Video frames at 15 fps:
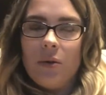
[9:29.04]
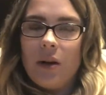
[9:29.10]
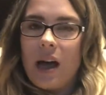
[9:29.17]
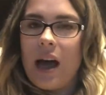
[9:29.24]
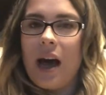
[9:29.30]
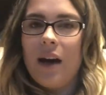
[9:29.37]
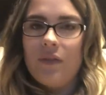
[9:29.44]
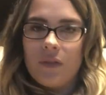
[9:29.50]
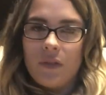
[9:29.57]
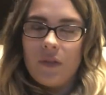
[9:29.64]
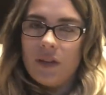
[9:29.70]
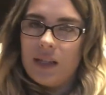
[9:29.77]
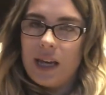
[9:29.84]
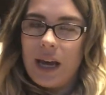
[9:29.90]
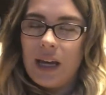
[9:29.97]
half of
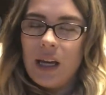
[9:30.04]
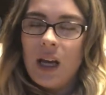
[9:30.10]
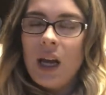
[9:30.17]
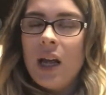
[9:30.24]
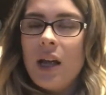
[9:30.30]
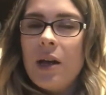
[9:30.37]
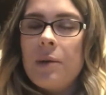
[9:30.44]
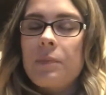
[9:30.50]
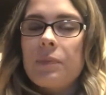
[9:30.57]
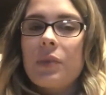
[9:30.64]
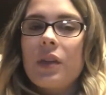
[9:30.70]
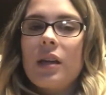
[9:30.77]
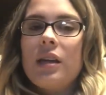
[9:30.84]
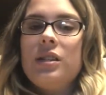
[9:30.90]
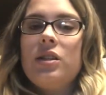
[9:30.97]
a day.
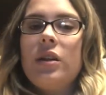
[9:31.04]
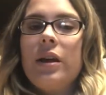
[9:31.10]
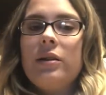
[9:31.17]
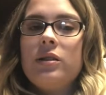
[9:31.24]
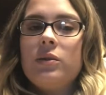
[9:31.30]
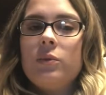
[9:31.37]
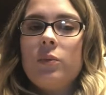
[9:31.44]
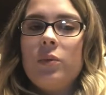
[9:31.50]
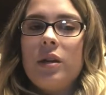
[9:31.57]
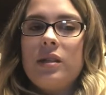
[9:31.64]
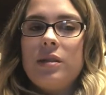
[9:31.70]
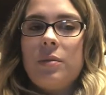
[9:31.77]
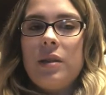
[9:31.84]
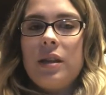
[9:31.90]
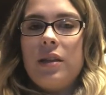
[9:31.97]
And so that's
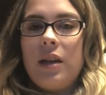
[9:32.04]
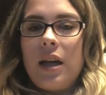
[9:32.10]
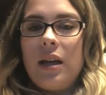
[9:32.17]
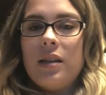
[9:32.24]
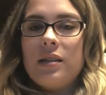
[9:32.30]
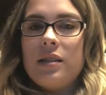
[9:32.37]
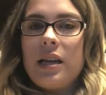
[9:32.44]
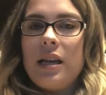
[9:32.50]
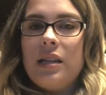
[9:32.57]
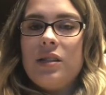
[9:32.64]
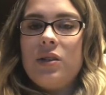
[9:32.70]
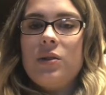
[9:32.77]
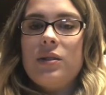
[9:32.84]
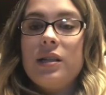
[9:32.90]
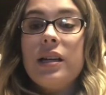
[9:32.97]
some of the things. And
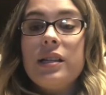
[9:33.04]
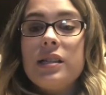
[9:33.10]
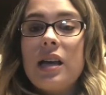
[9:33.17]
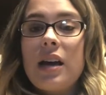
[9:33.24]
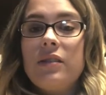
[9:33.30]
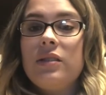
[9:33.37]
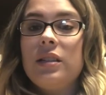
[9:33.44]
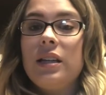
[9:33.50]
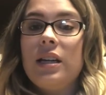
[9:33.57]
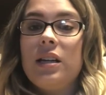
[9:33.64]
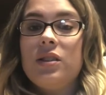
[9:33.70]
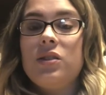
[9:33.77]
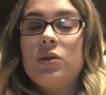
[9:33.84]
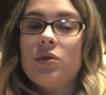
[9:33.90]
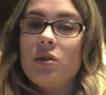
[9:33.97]
so since I
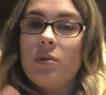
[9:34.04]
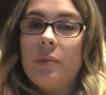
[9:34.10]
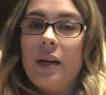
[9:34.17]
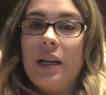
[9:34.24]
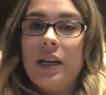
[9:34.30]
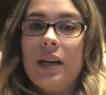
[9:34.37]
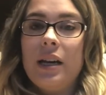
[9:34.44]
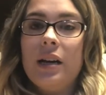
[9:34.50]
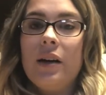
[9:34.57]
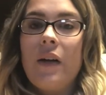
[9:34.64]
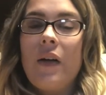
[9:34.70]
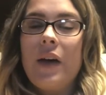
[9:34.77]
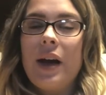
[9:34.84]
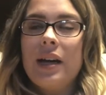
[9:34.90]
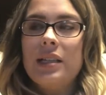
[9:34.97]
deleted social media,
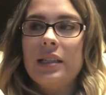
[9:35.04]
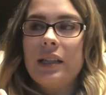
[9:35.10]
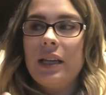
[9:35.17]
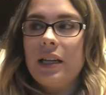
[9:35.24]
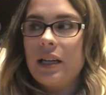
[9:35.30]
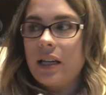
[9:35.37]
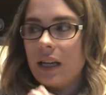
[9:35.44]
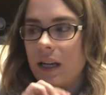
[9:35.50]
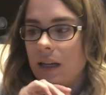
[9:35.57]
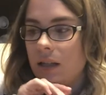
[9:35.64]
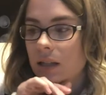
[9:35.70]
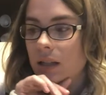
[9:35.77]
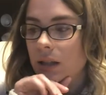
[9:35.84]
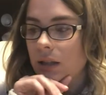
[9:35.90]
I deleted it